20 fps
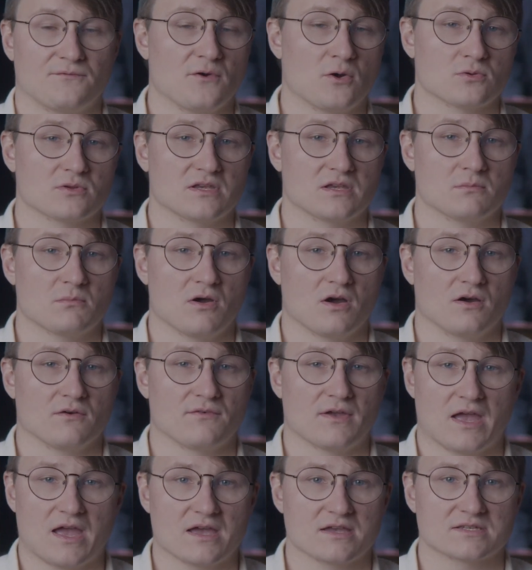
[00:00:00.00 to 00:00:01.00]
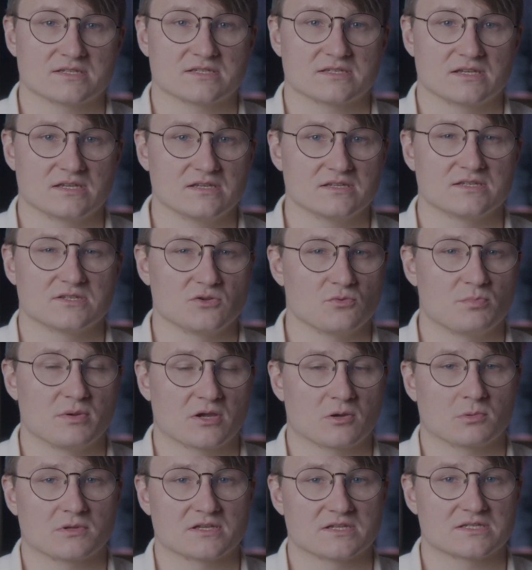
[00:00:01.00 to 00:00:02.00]
phoneme of S is
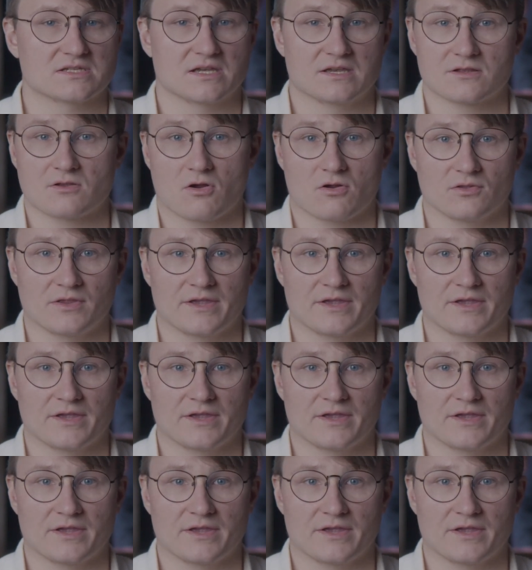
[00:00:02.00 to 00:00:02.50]
ubiquitous in our